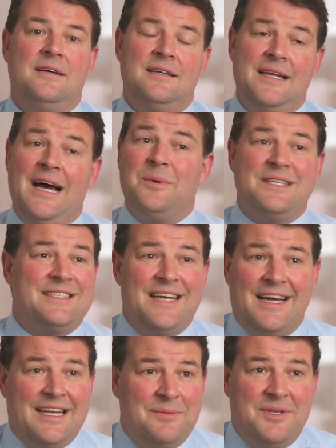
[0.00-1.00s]
Now we're
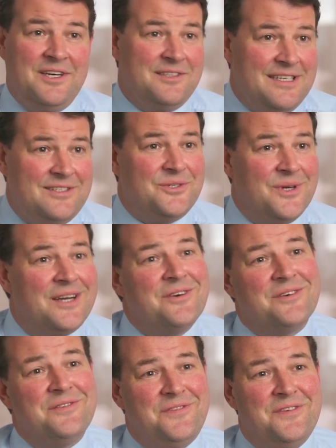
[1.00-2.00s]
starting with only
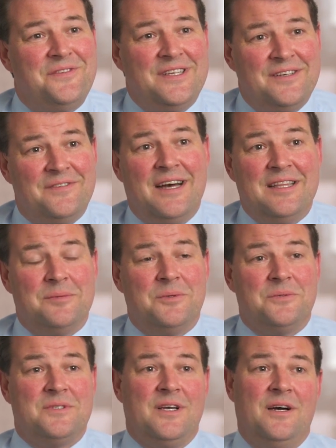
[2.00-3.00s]
250
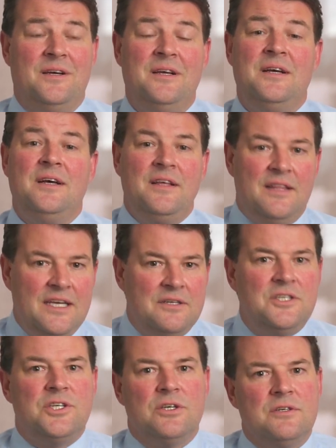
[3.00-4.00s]
available. So the
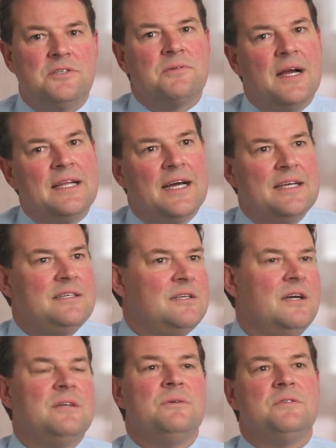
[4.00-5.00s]
insurance rate cutting
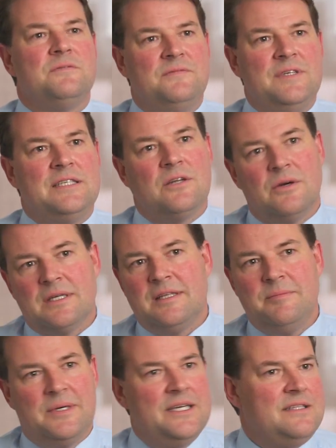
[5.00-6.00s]
cycles have
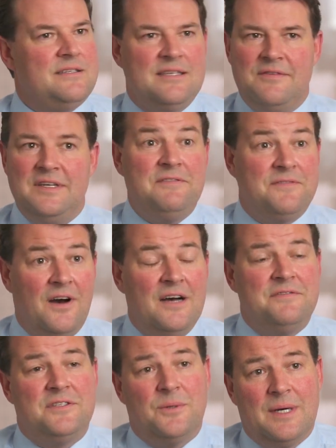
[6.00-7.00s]
historically been
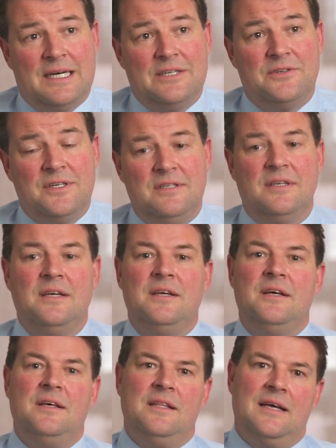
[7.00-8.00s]
75 to 100.
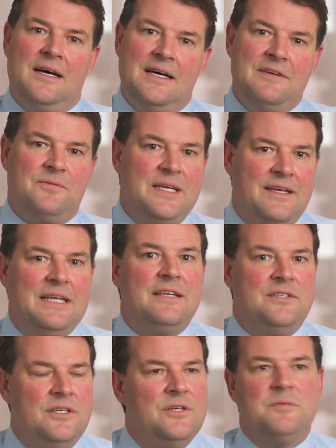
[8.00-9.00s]
Uh, if we
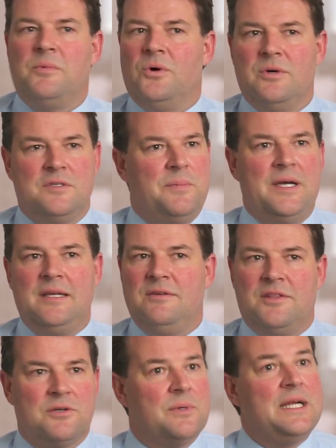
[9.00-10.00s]
needed to use more, it's been
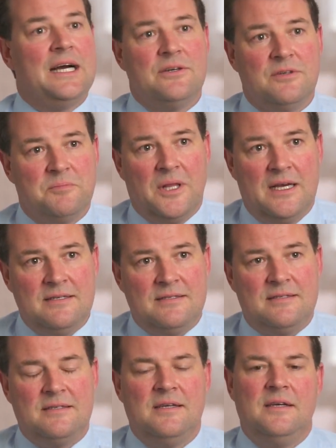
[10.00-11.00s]
300
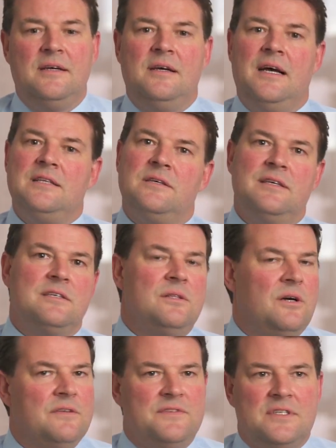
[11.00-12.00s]
plus. And so there's a
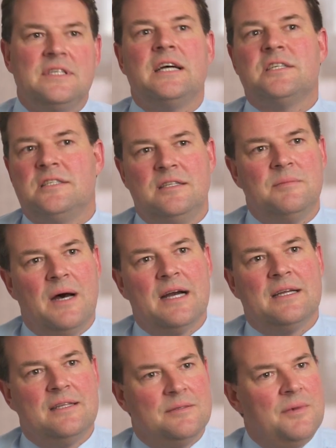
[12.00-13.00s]
lot of discussion in the
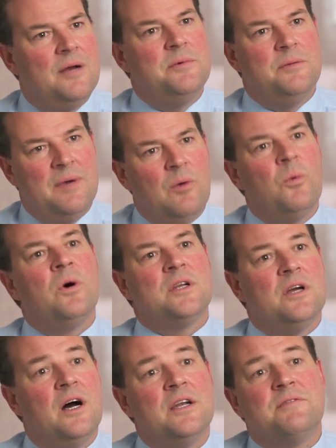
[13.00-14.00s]
market at the moment about
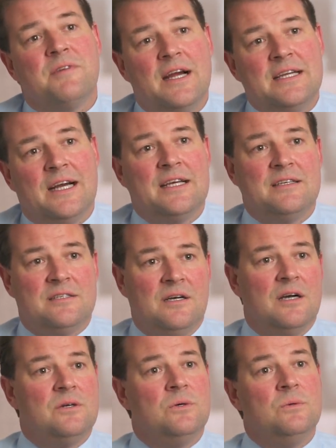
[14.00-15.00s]
what kind of rate cutting
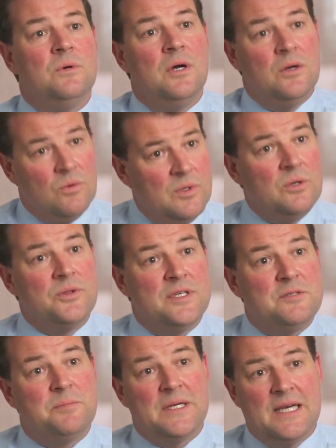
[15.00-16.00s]
cycle will
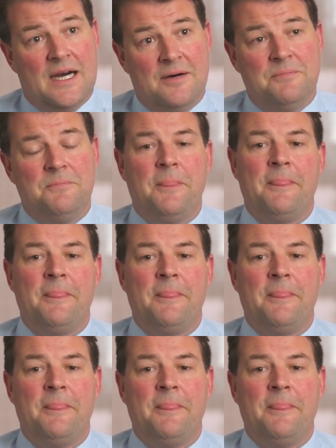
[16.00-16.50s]
this become.